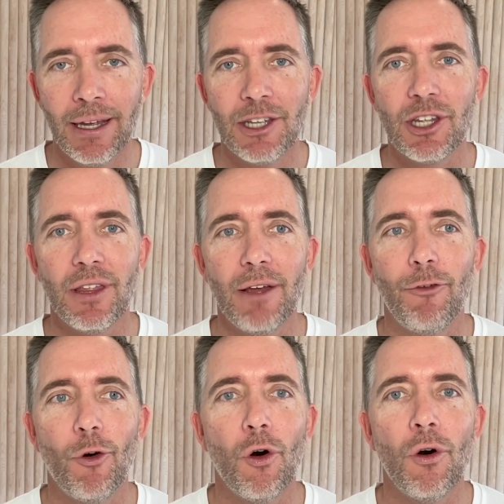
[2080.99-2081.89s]
So
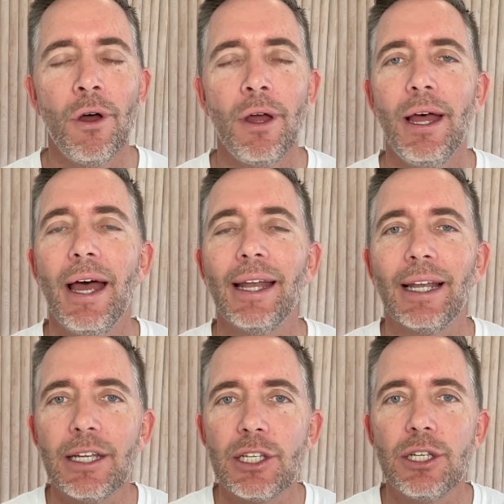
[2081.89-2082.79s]
therefore,
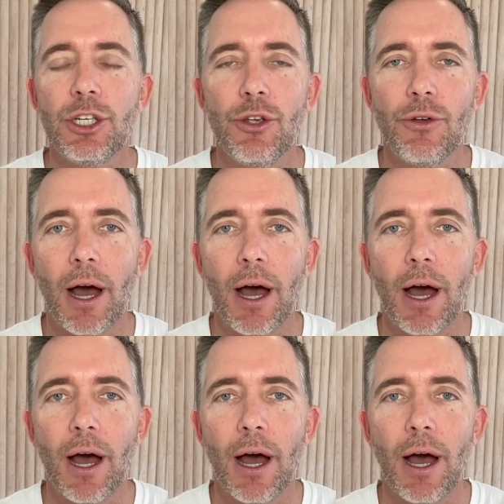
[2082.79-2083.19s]
unless you